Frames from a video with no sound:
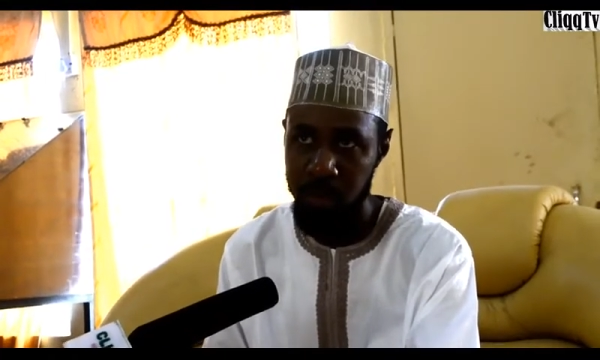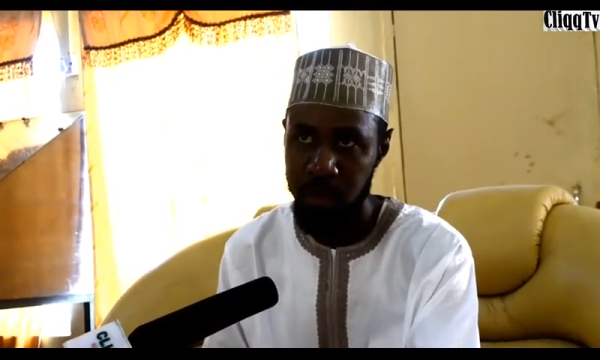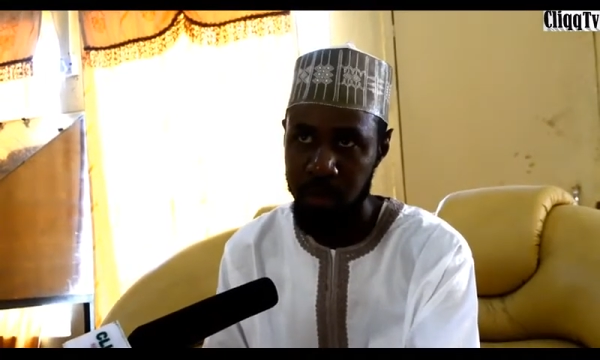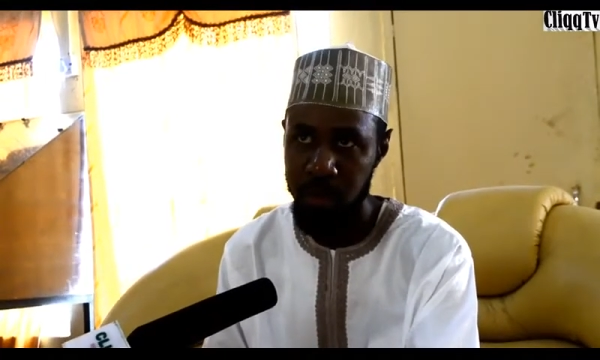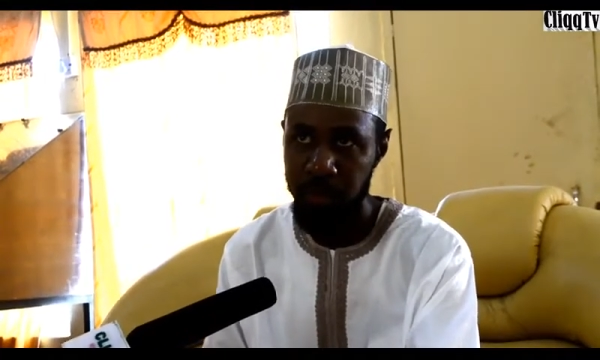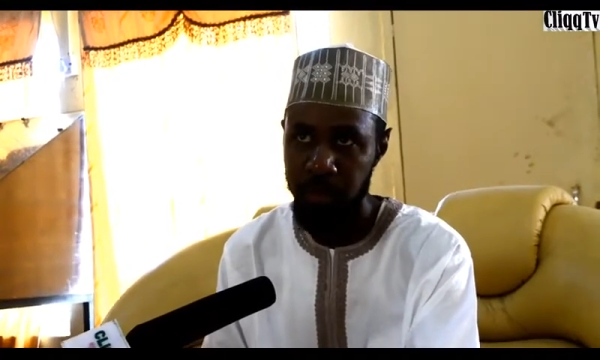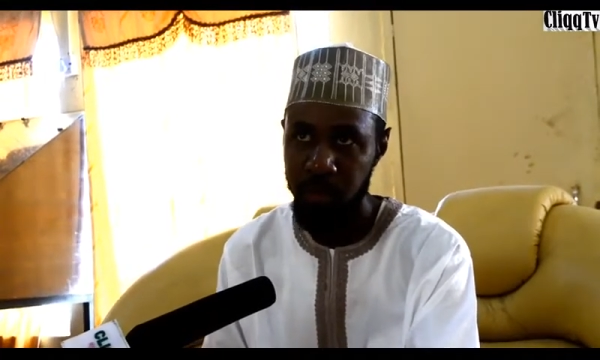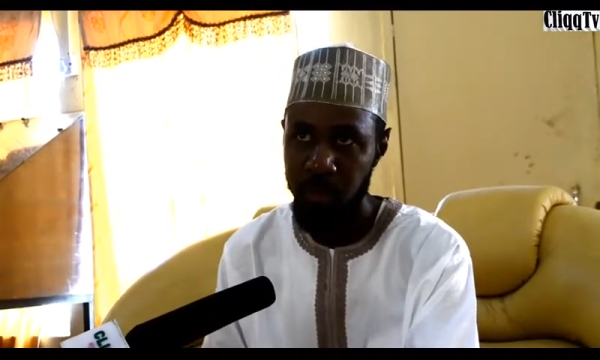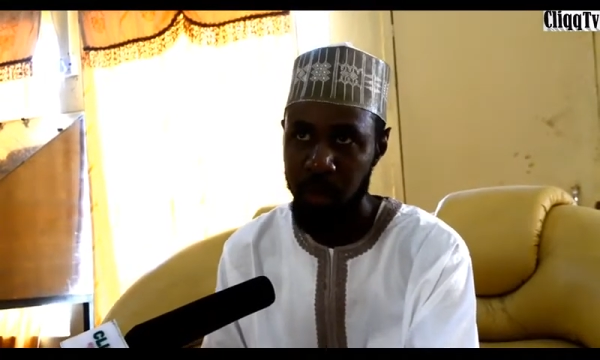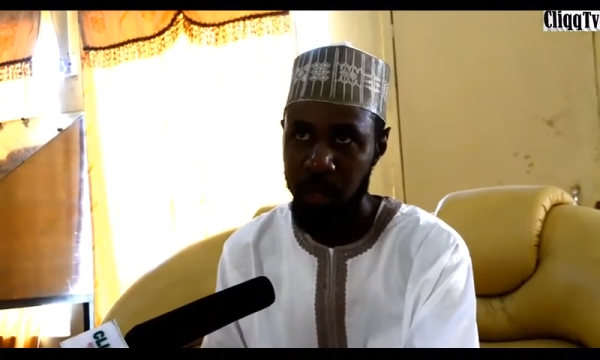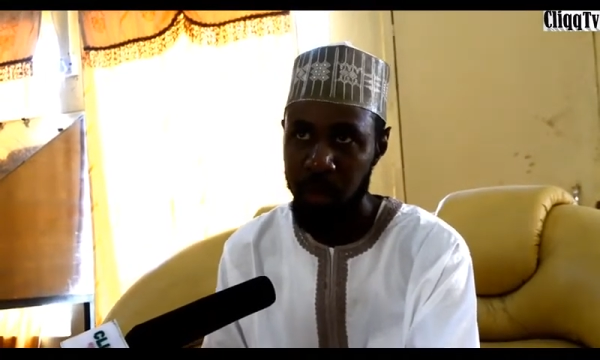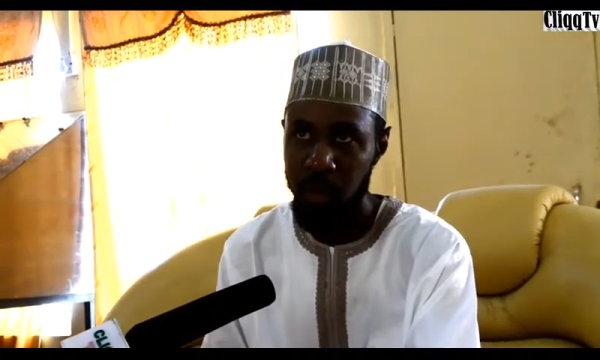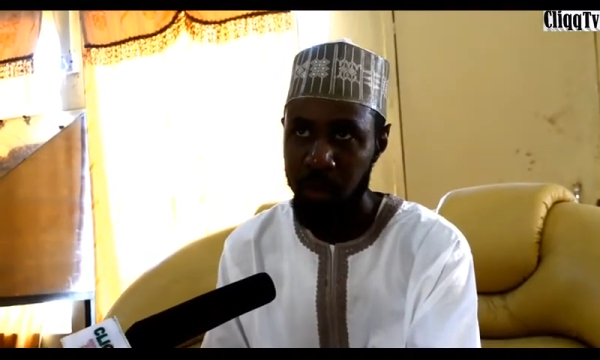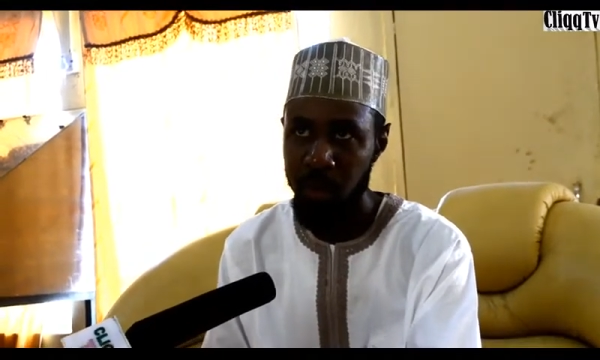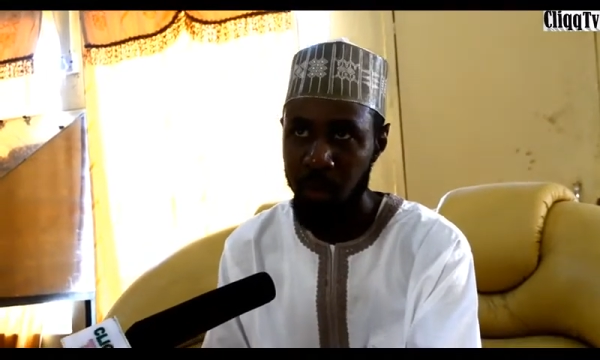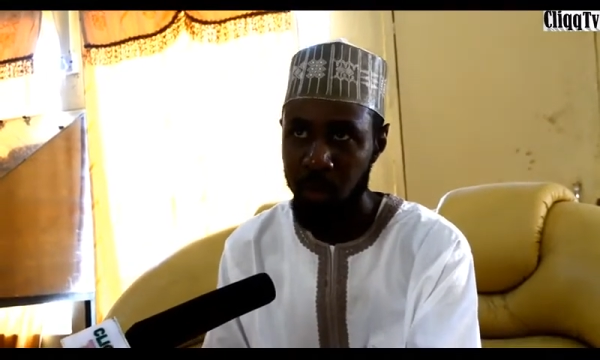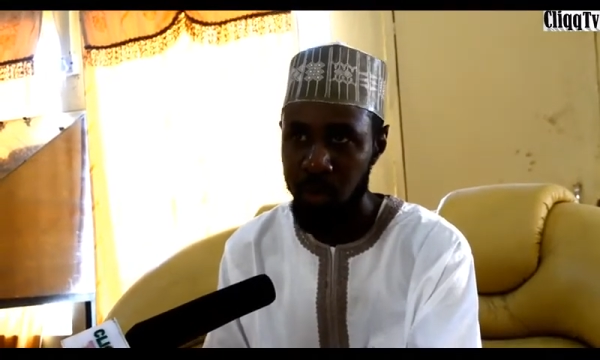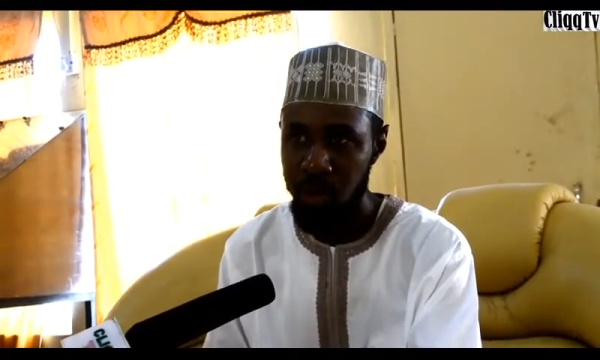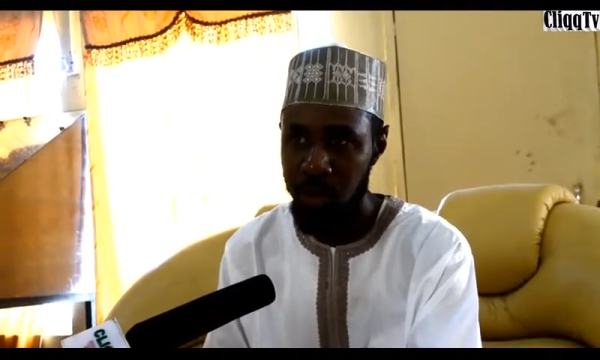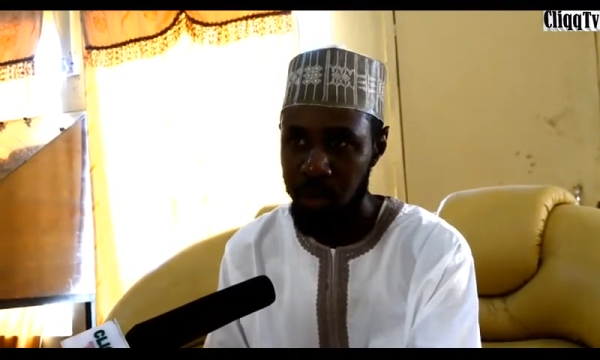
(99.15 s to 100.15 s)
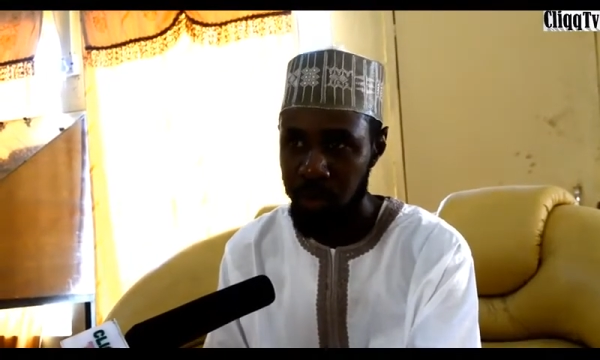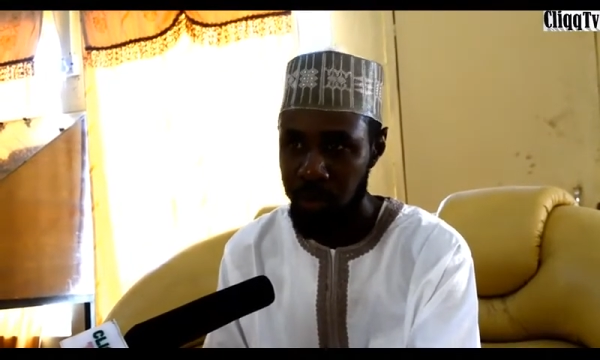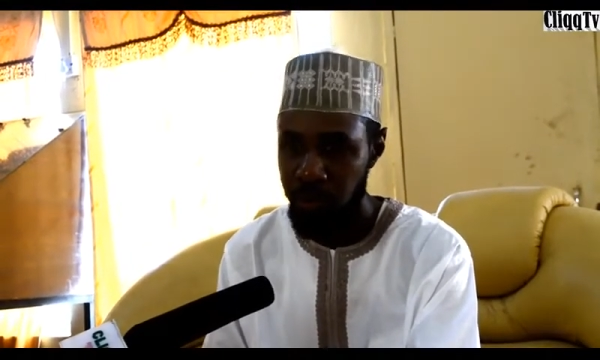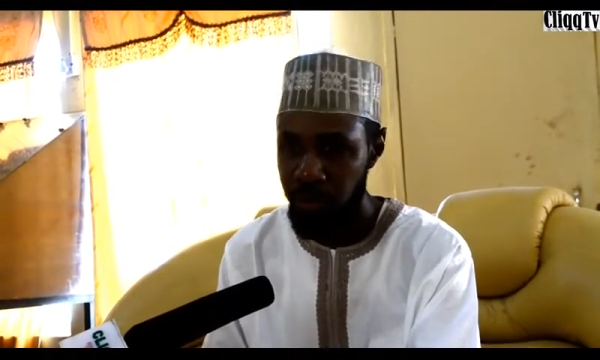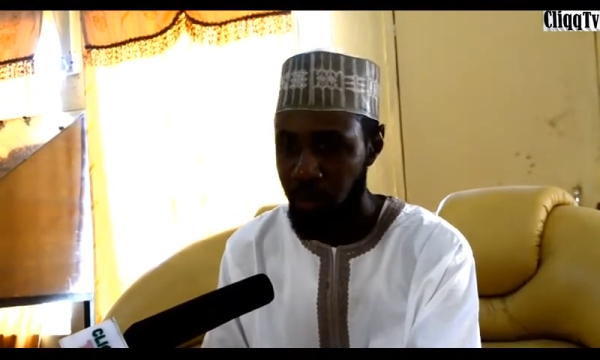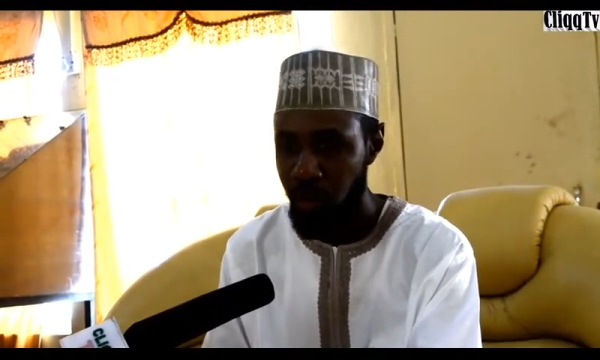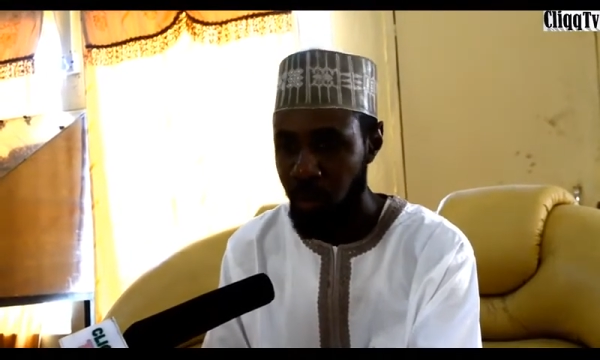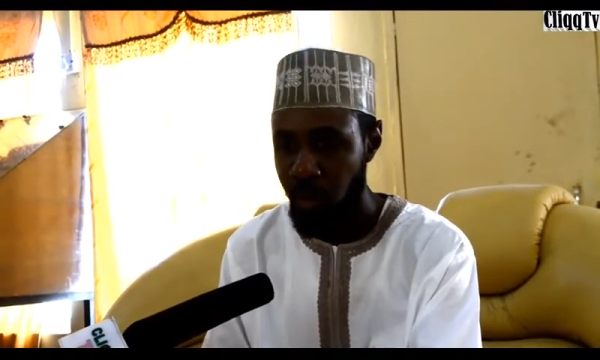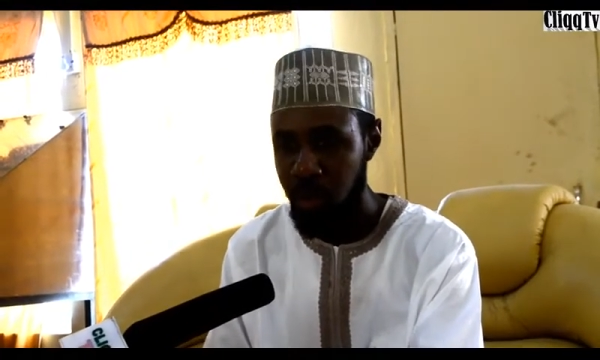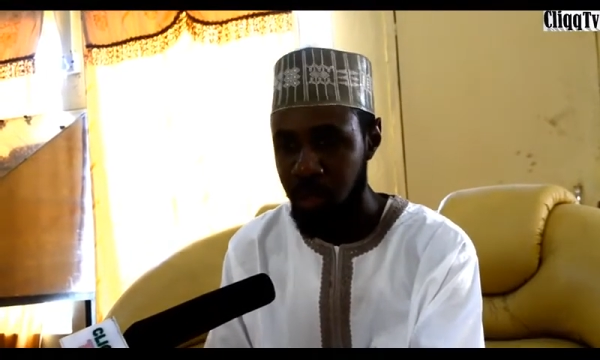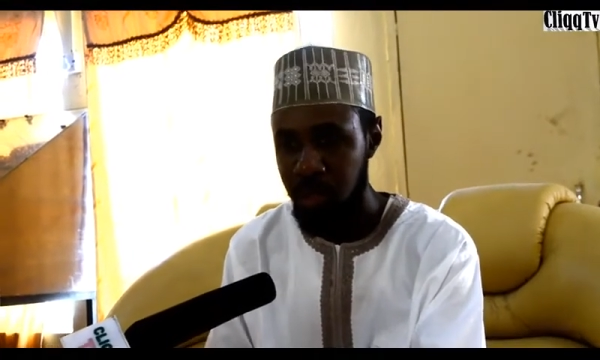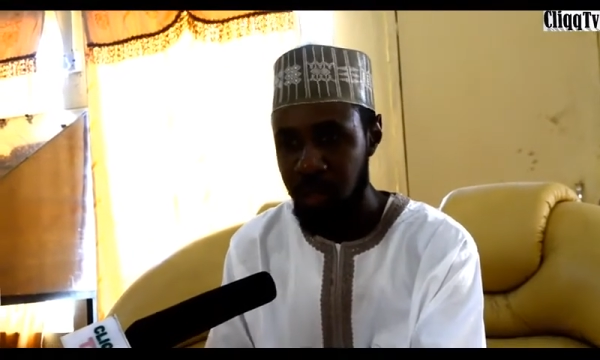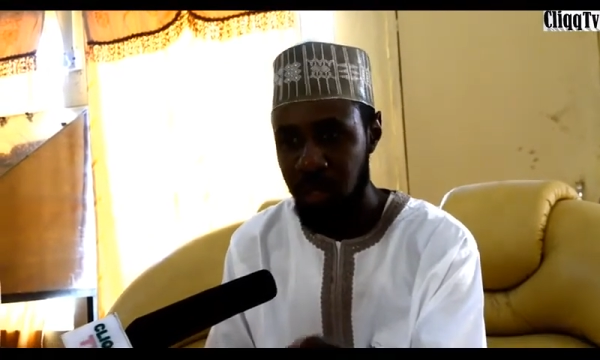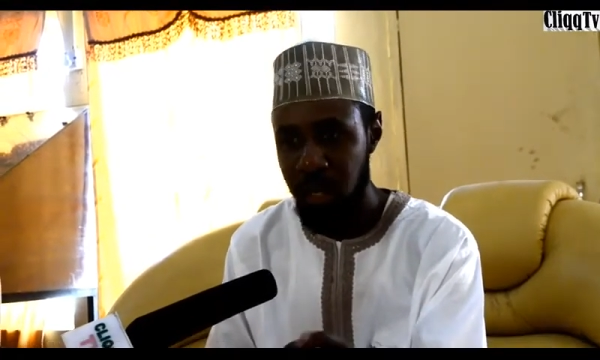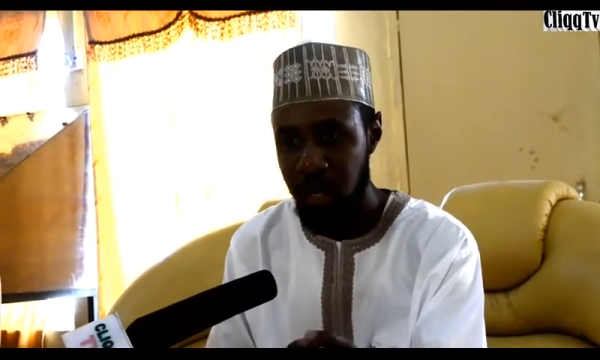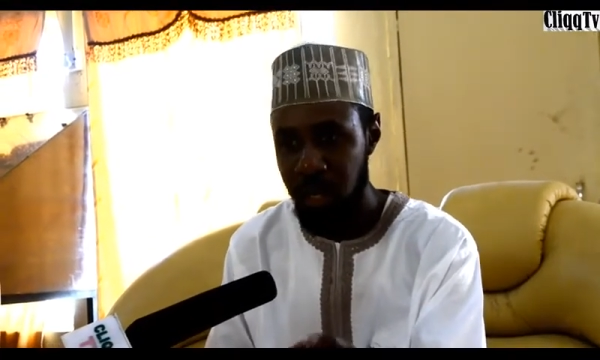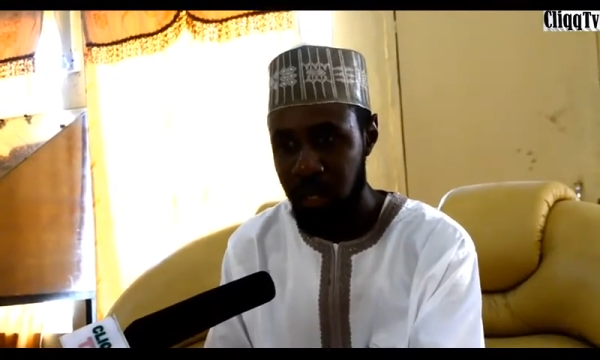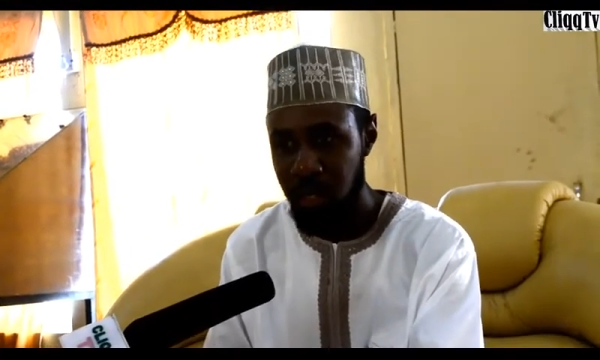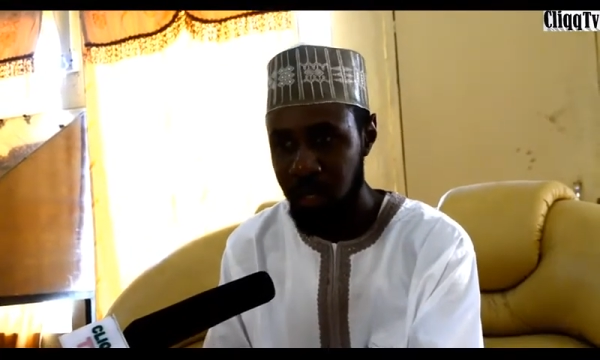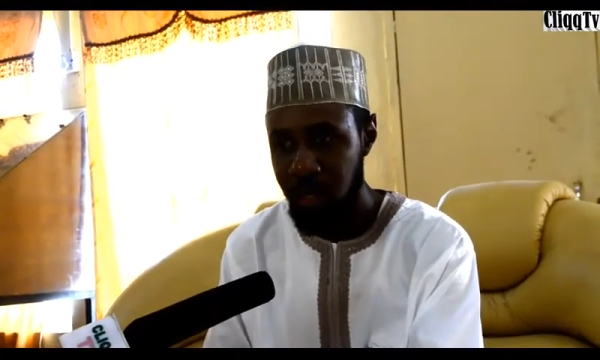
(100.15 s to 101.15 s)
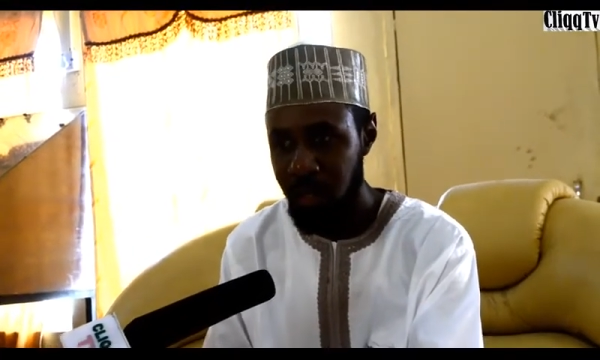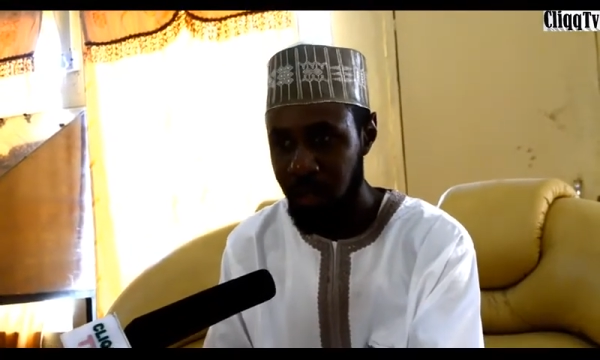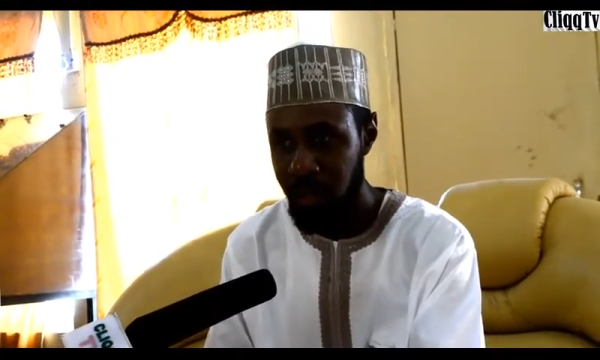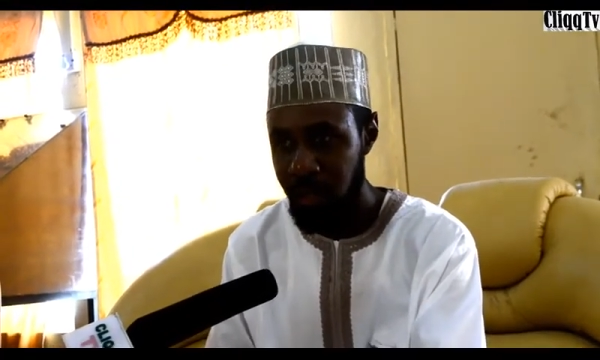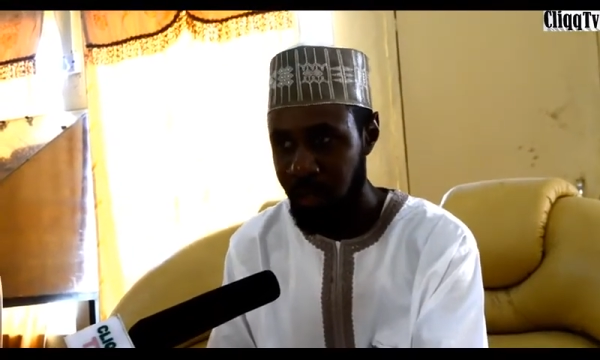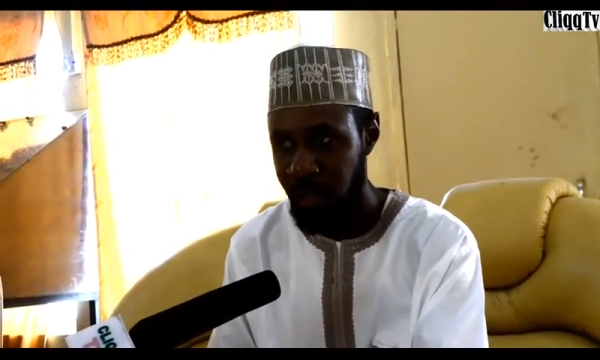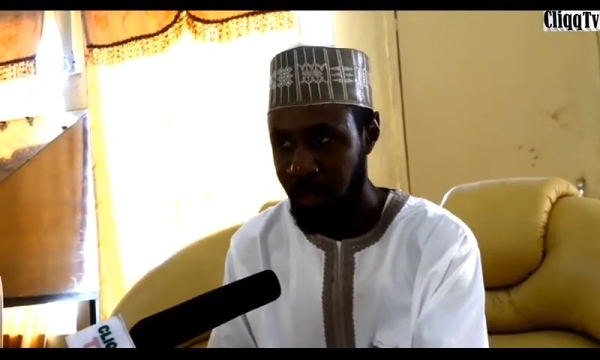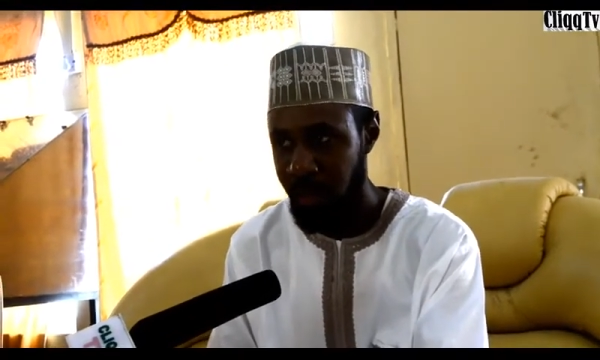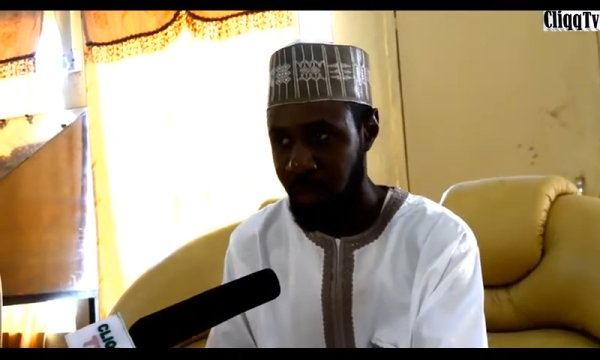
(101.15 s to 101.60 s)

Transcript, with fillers: Uh, because what is lacking